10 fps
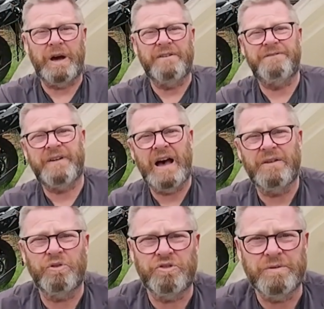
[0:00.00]
by
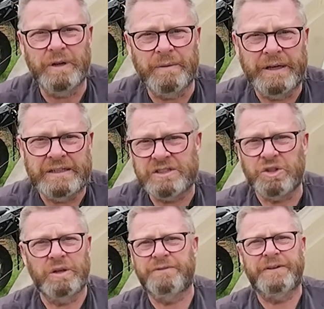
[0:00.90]
500 millimeters,
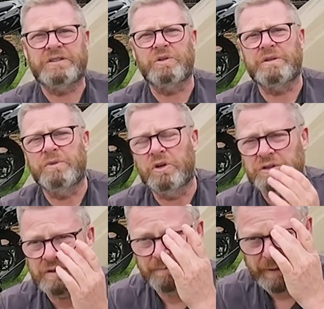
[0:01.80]
so it'll fit under
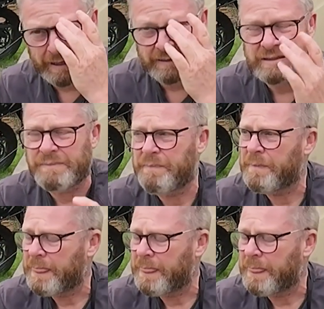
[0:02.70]
most pads.